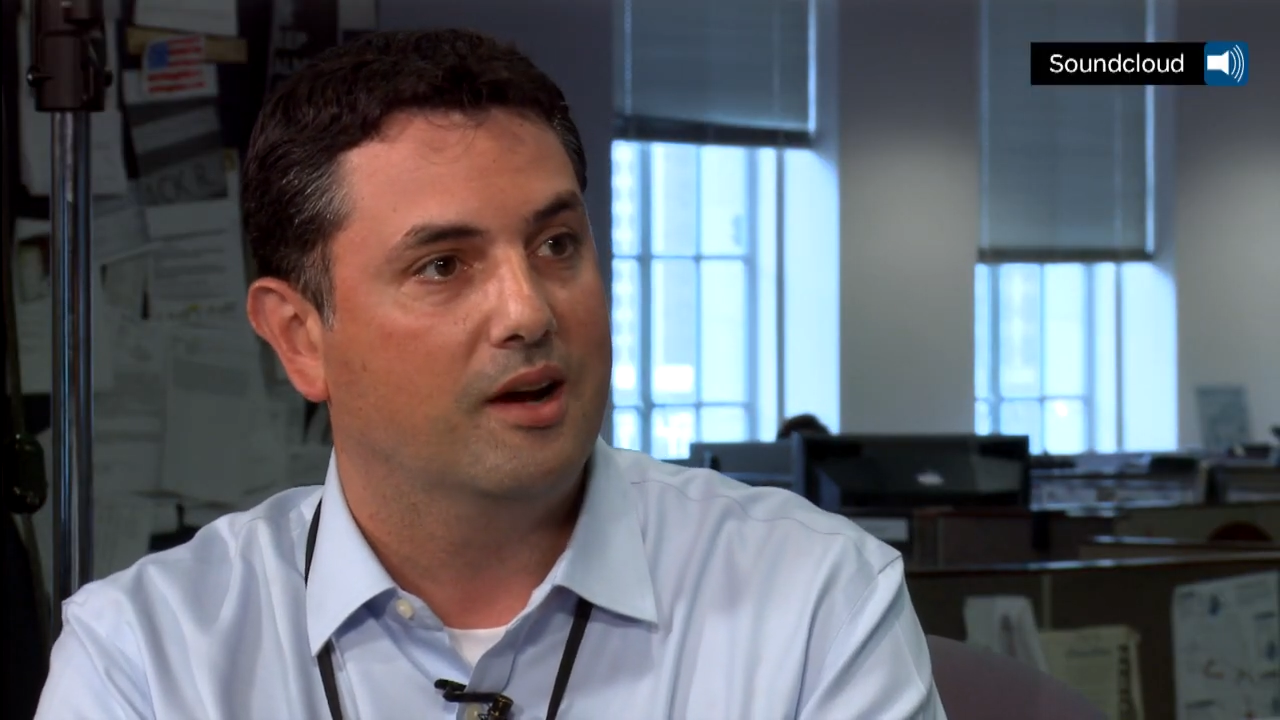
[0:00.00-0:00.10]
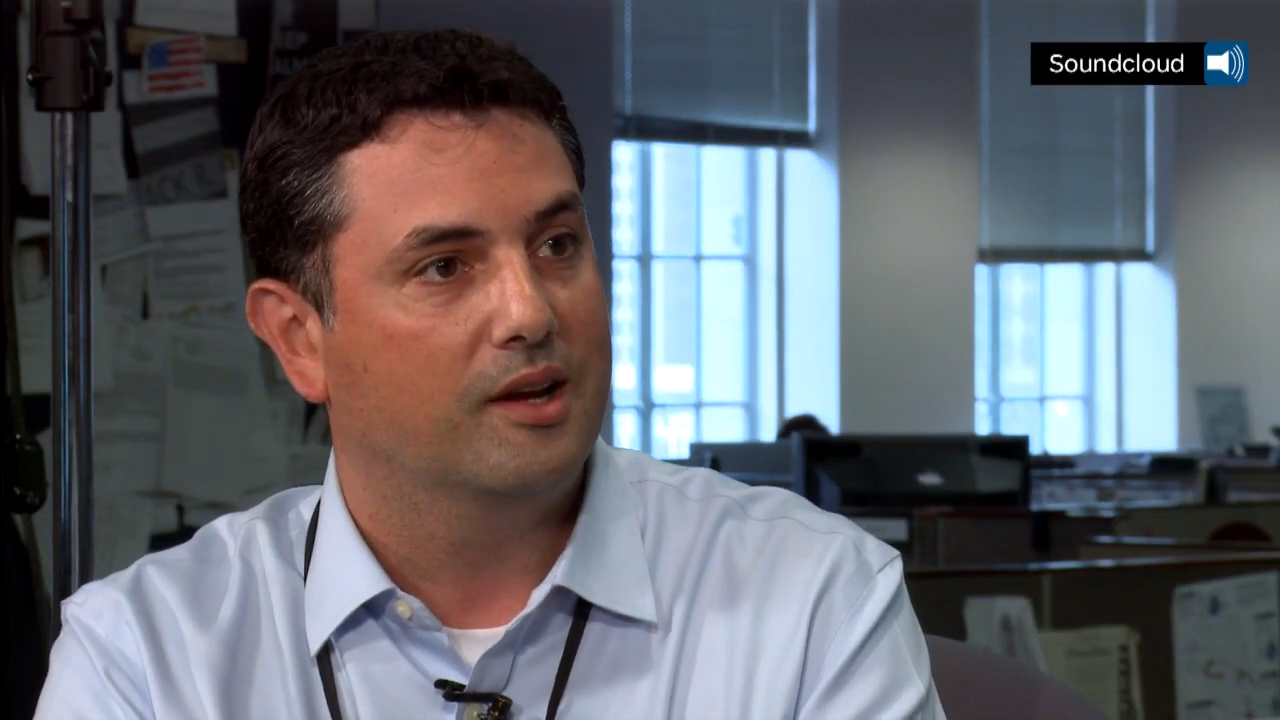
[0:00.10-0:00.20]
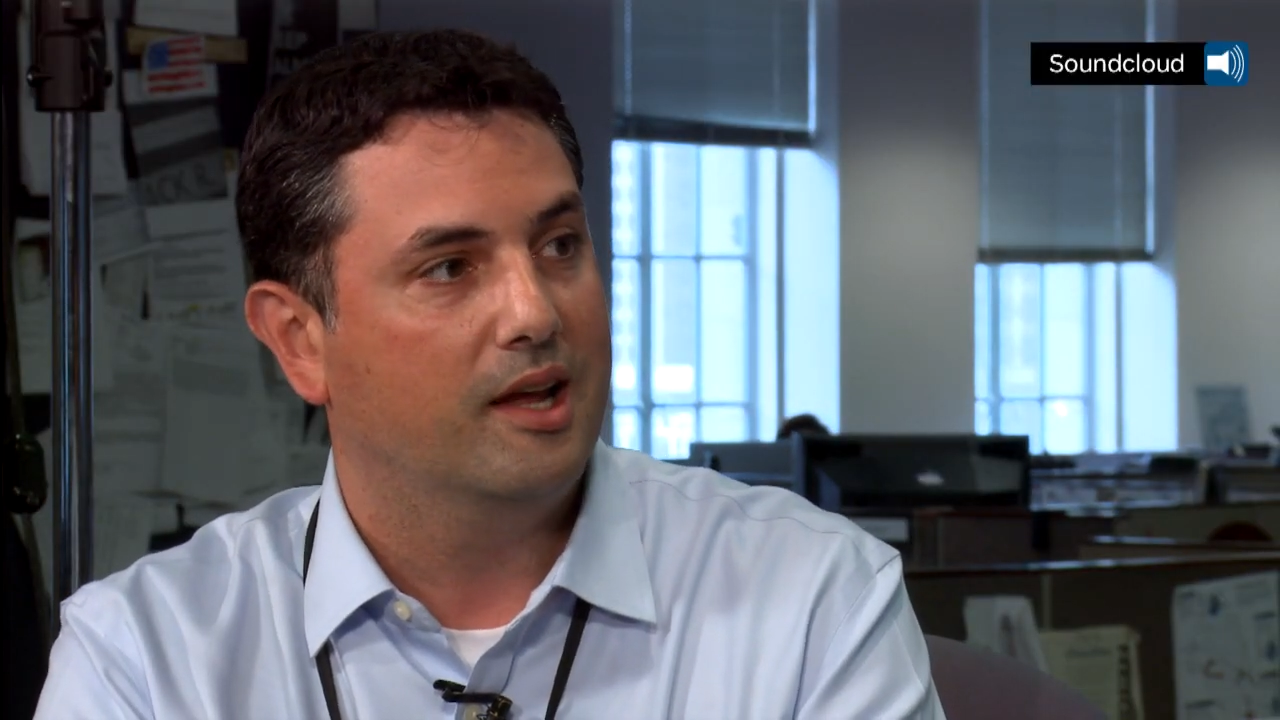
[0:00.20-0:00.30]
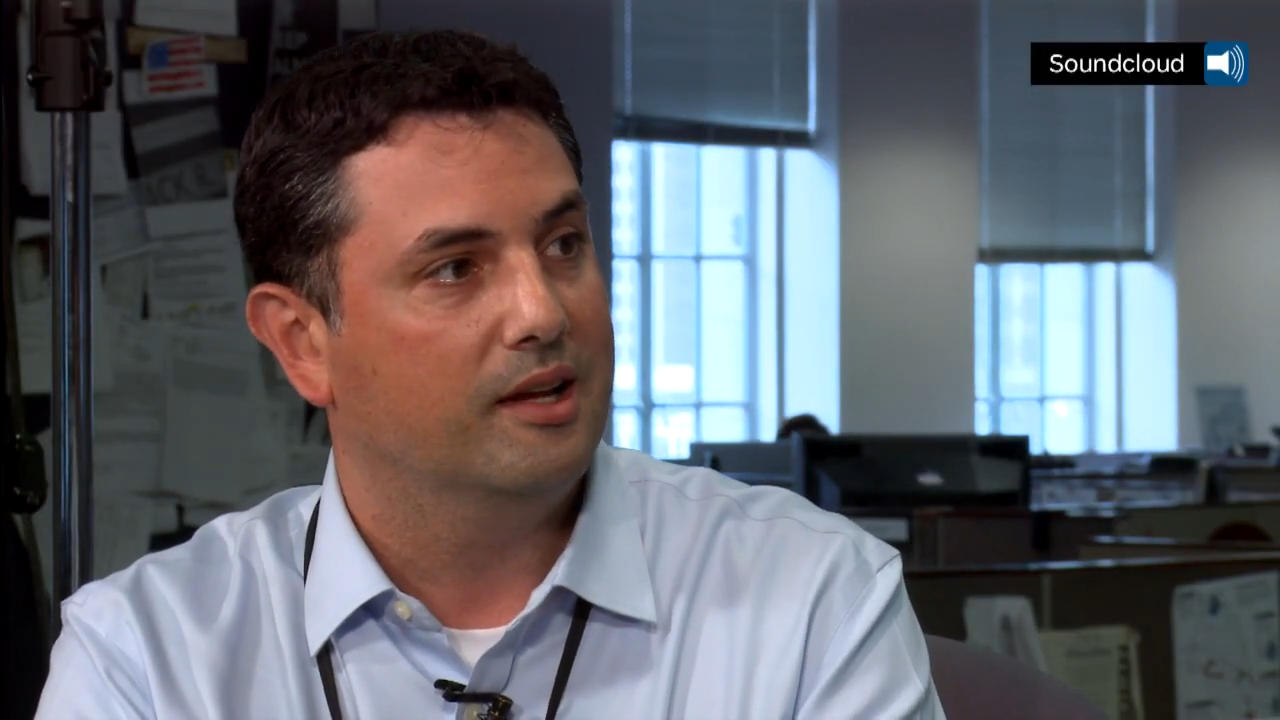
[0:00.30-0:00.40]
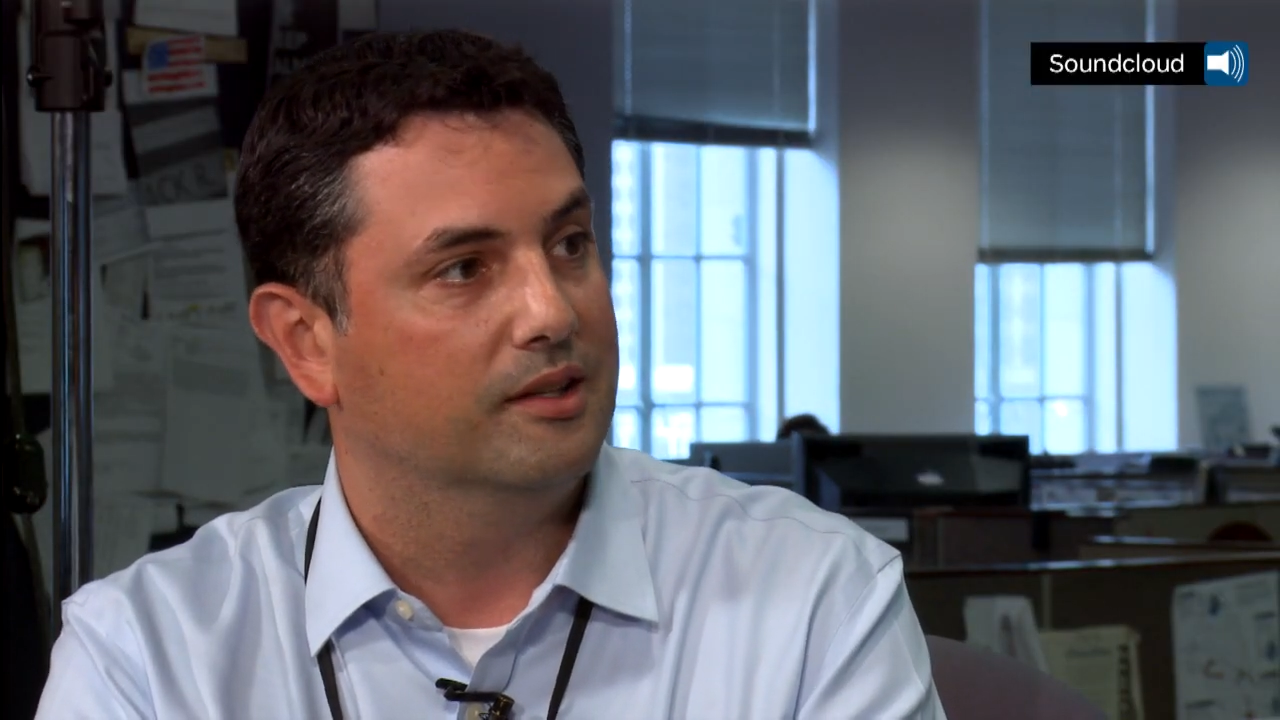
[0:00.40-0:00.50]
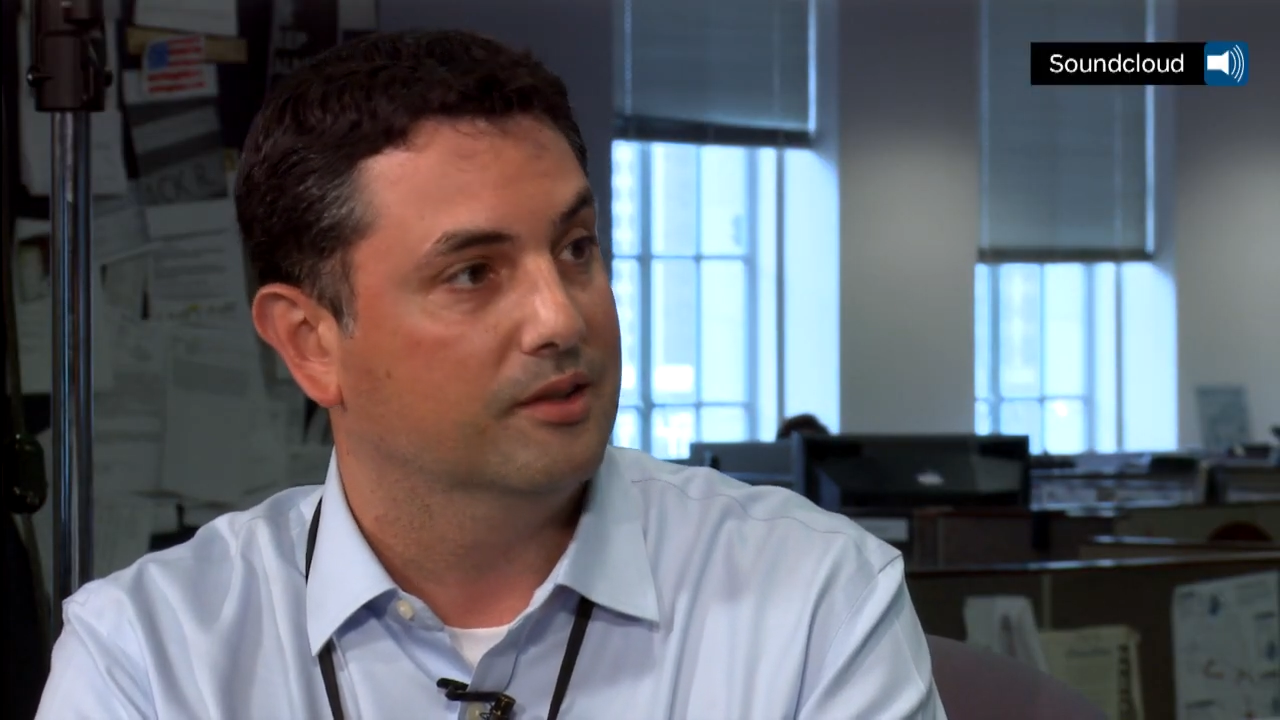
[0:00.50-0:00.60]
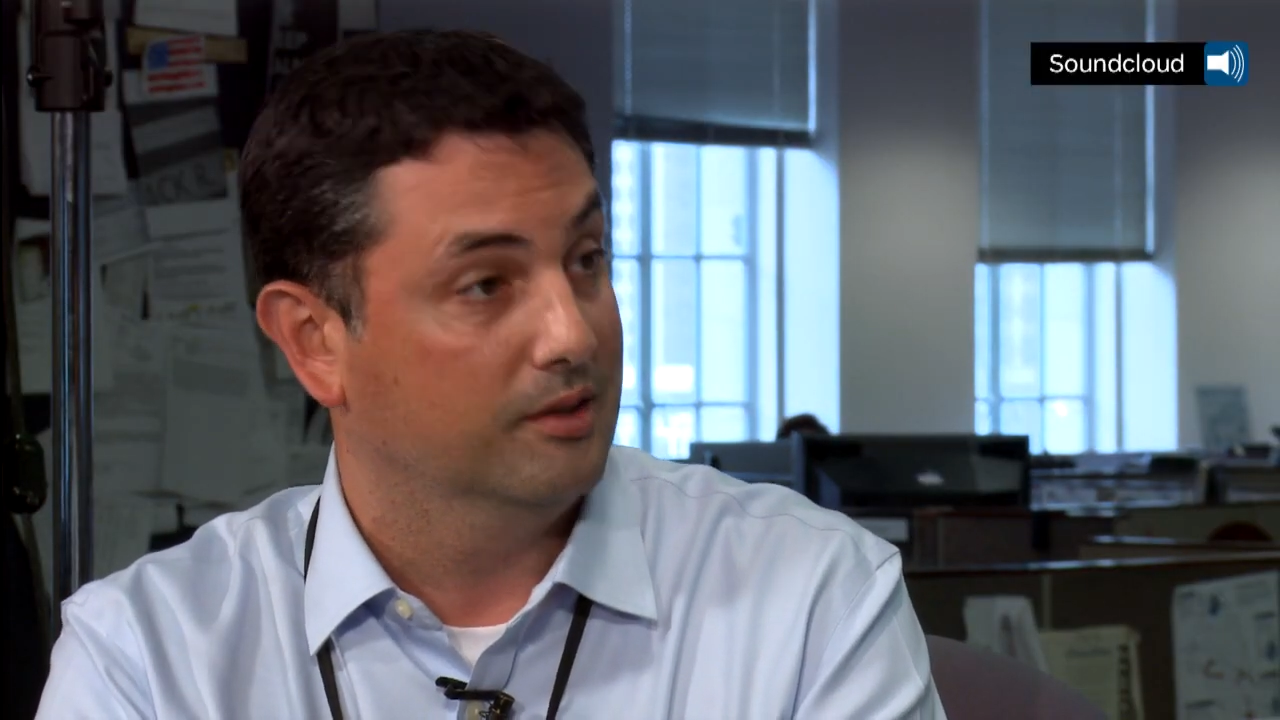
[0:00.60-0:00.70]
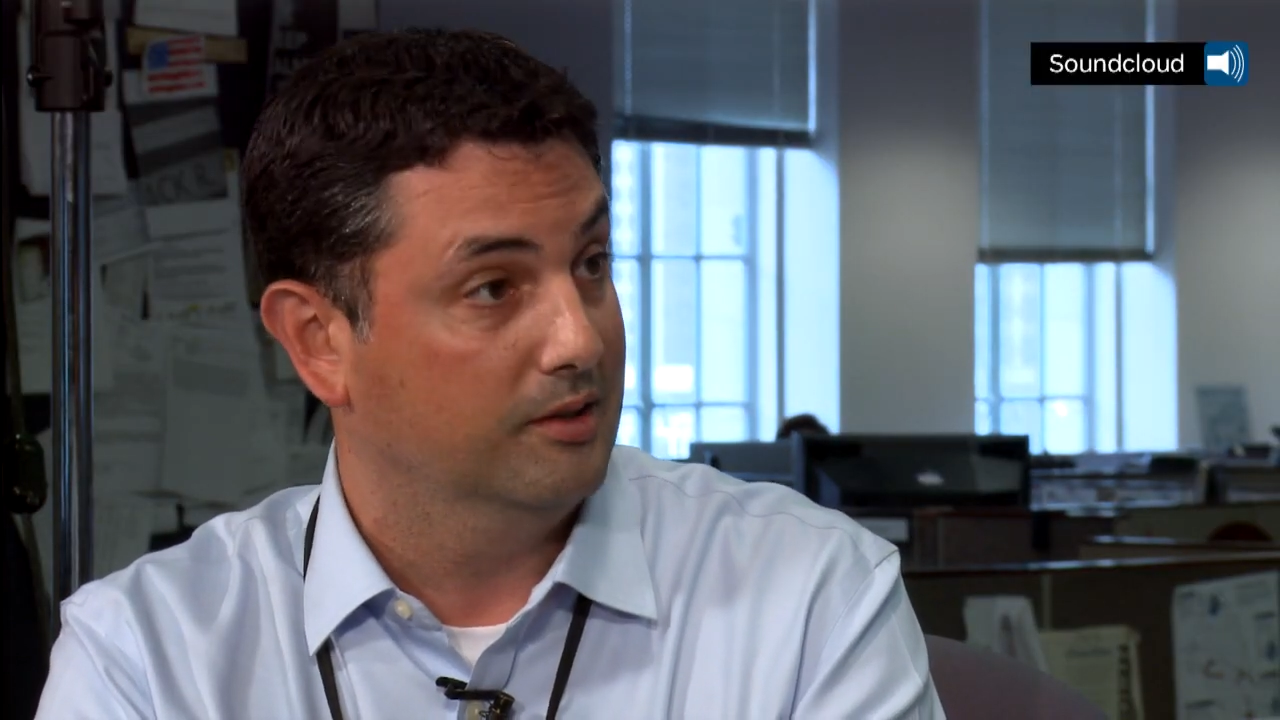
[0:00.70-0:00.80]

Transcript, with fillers: out, hey,